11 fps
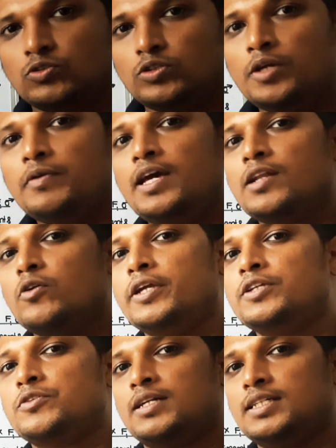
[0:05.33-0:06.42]
Today we are
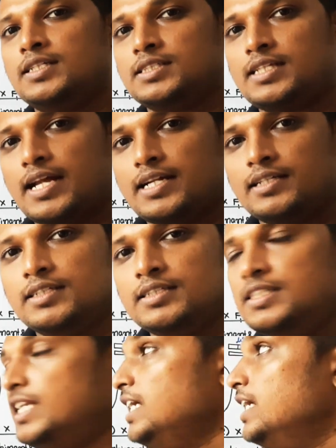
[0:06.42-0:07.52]
going to understand
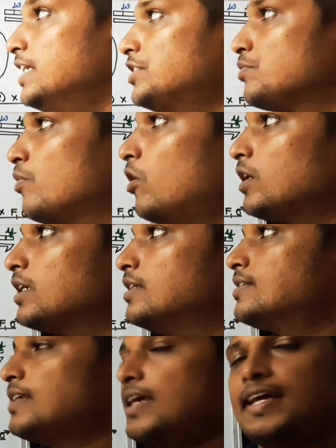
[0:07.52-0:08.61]
T.H.
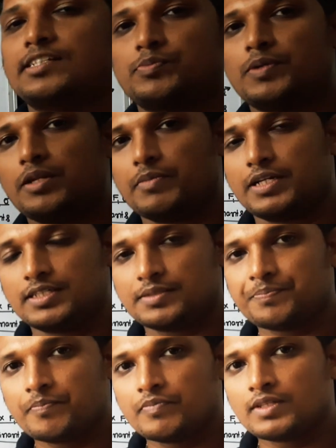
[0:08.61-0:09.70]
Morgan's experiment.
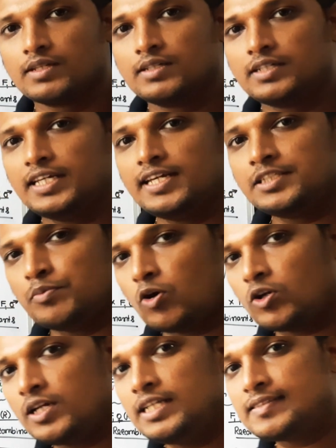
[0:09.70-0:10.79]
T.H.
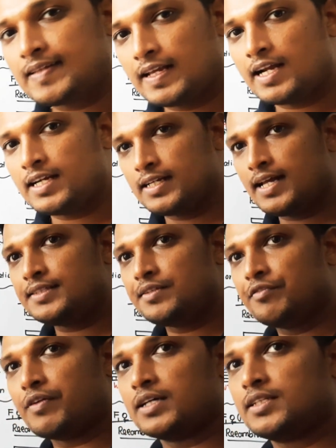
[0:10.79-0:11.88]
Morgan is regarded as
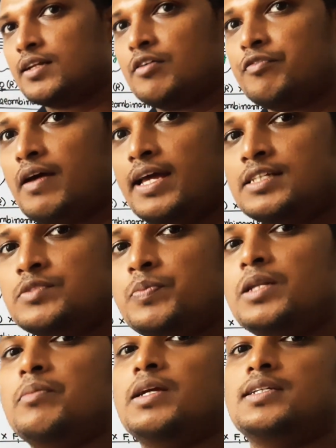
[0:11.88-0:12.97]
father of
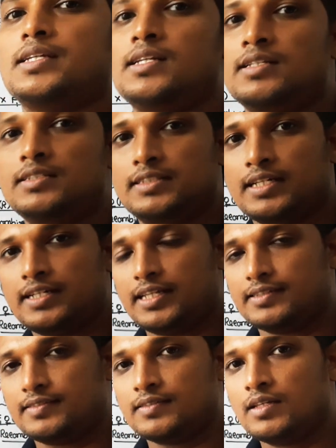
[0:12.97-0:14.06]
experimental
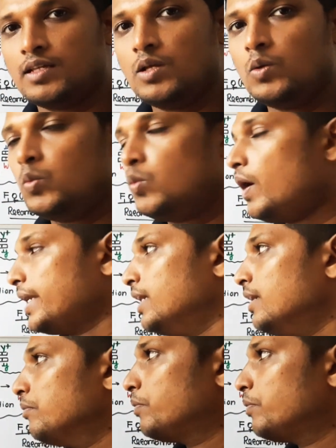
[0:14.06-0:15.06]
genetics. Why?